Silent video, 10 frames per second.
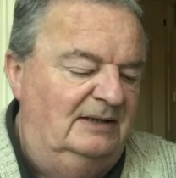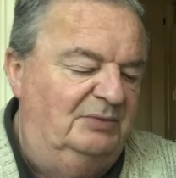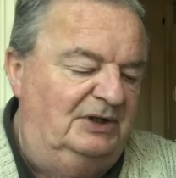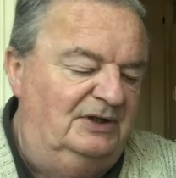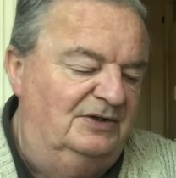
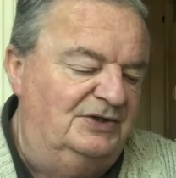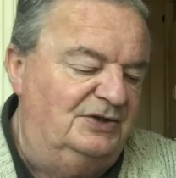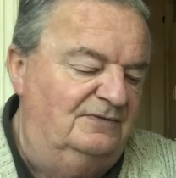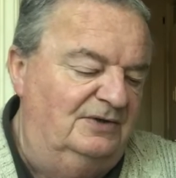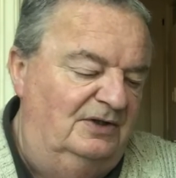because
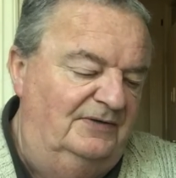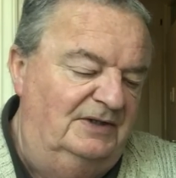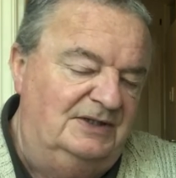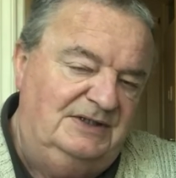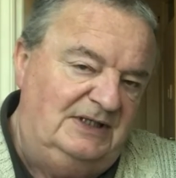you've got
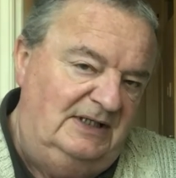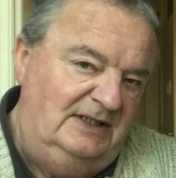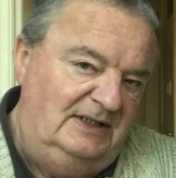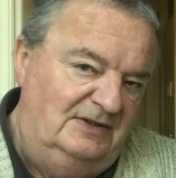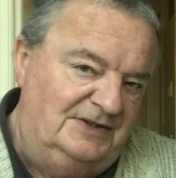this
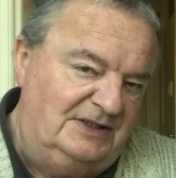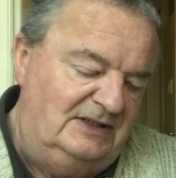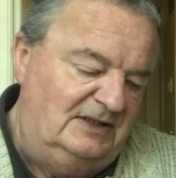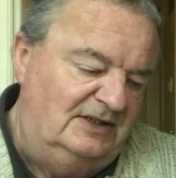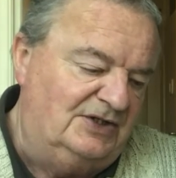tiny
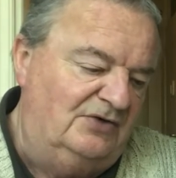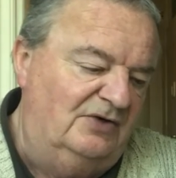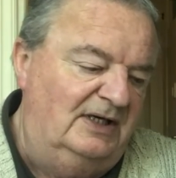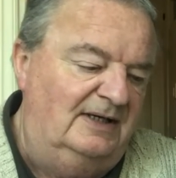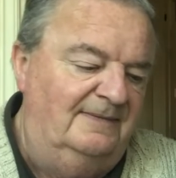LCD
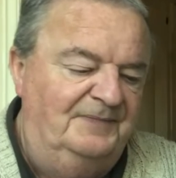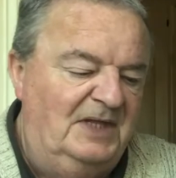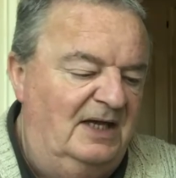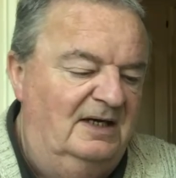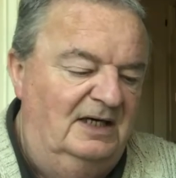screen.
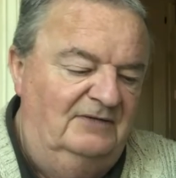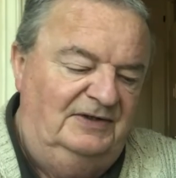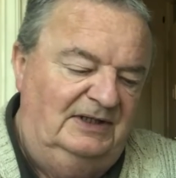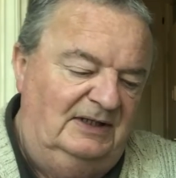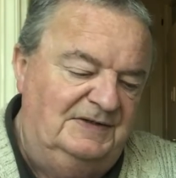
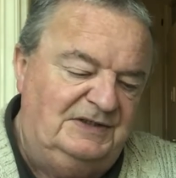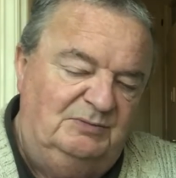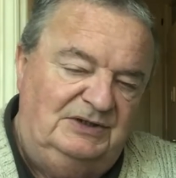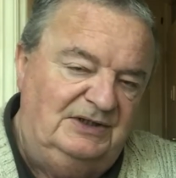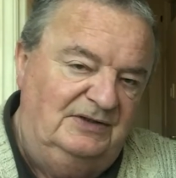Everything has to
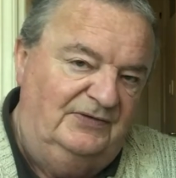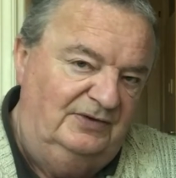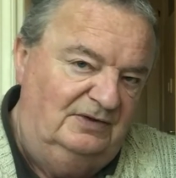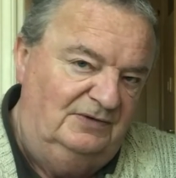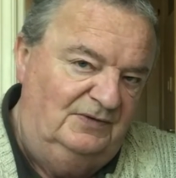be done
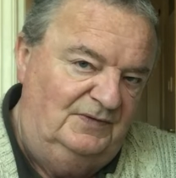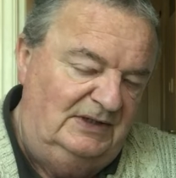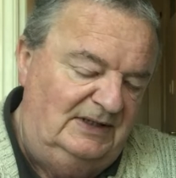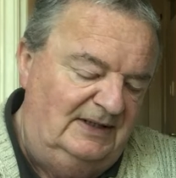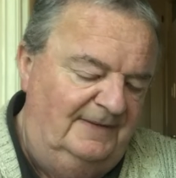through the
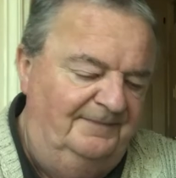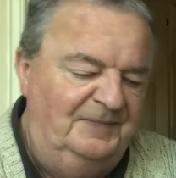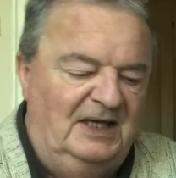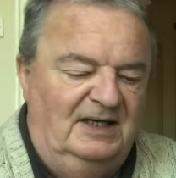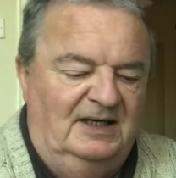viewfinder,
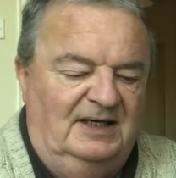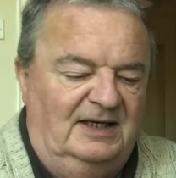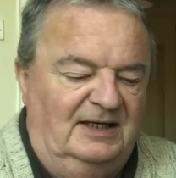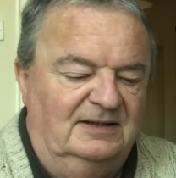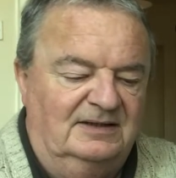
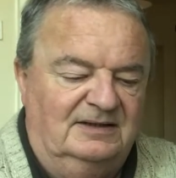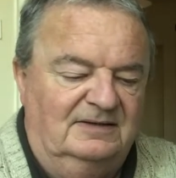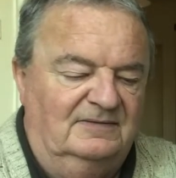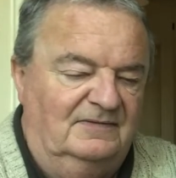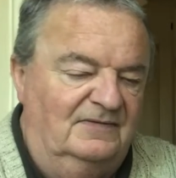and
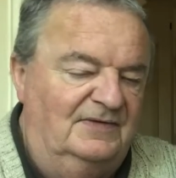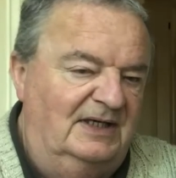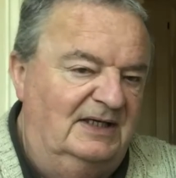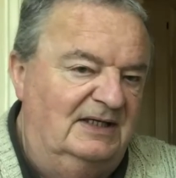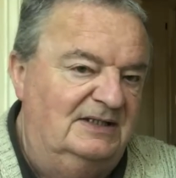
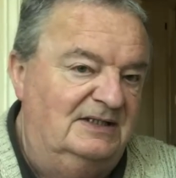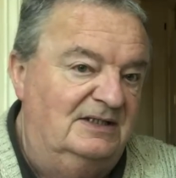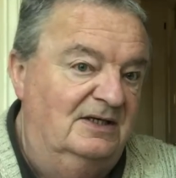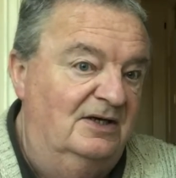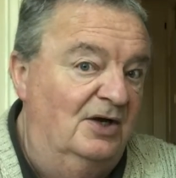there's
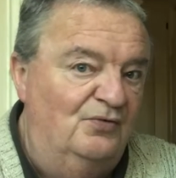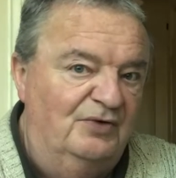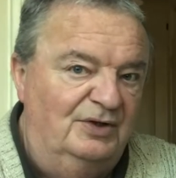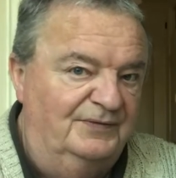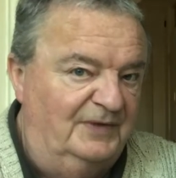no
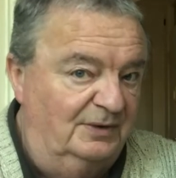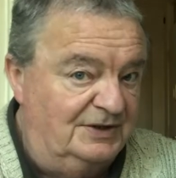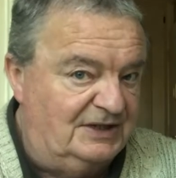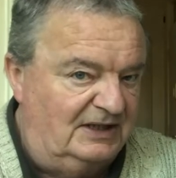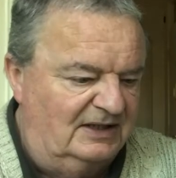real
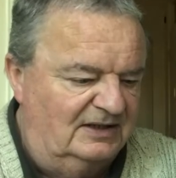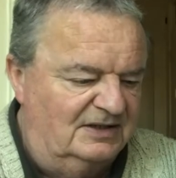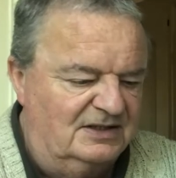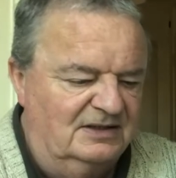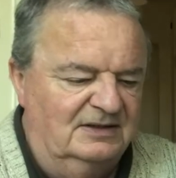focusing
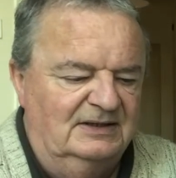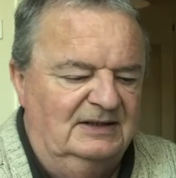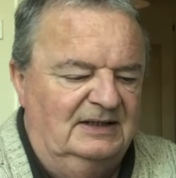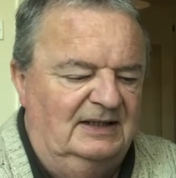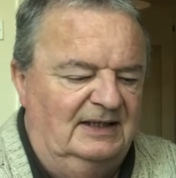aids.
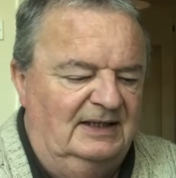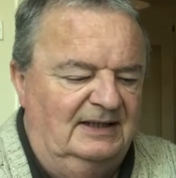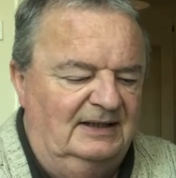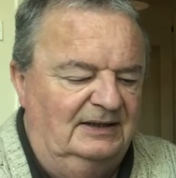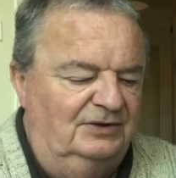
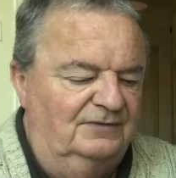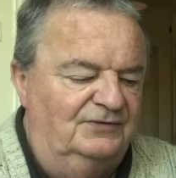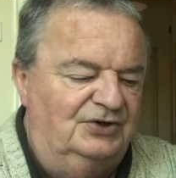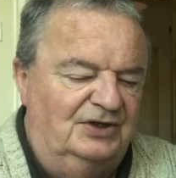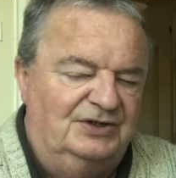You've
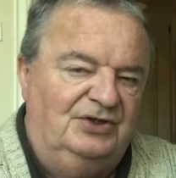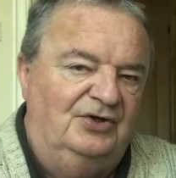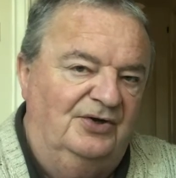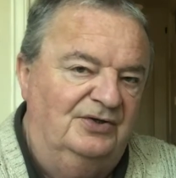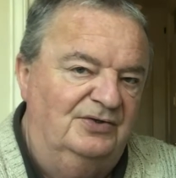just
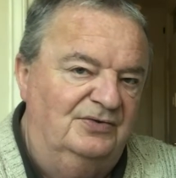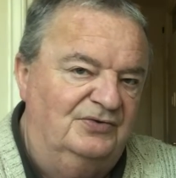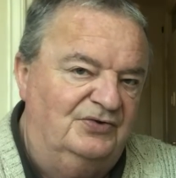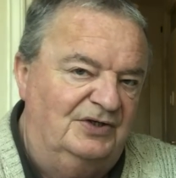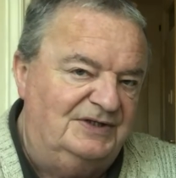got to
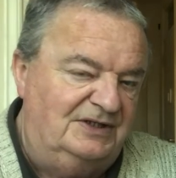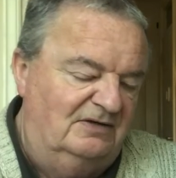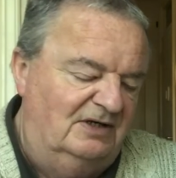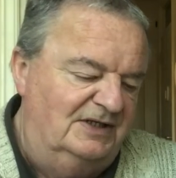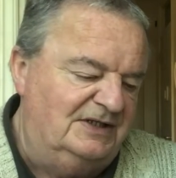trust to
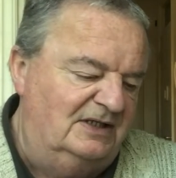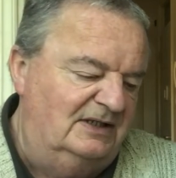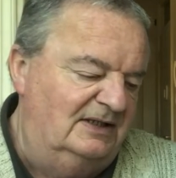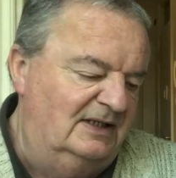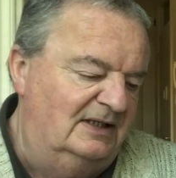your
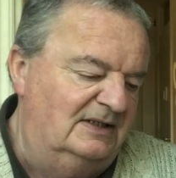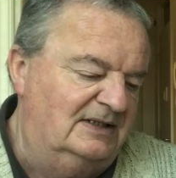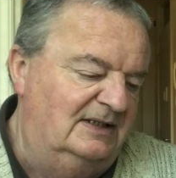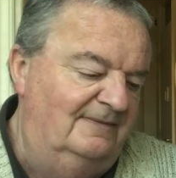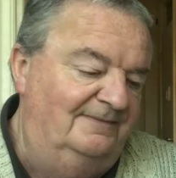eyesight that
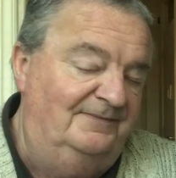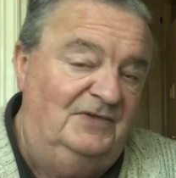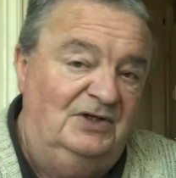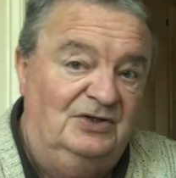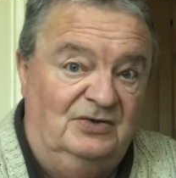
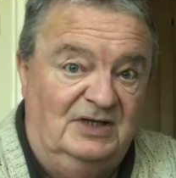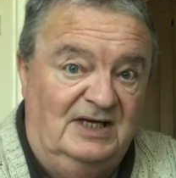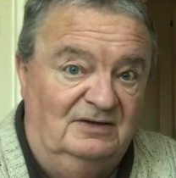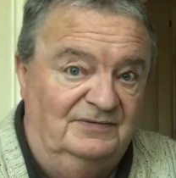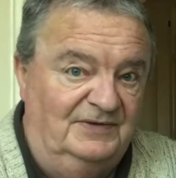that you
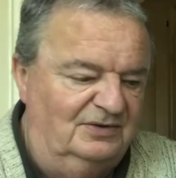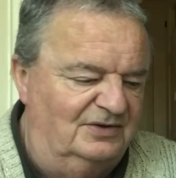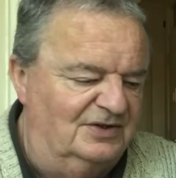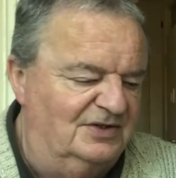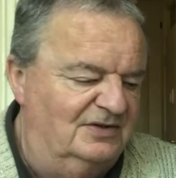nail
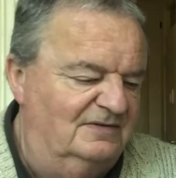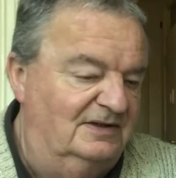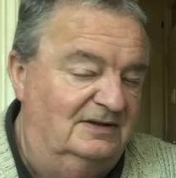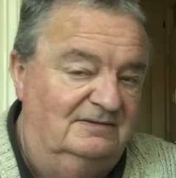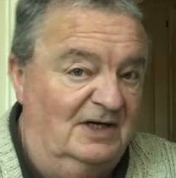focus,
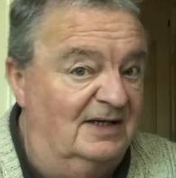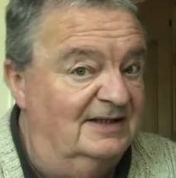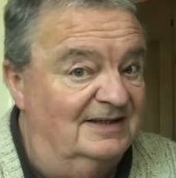and I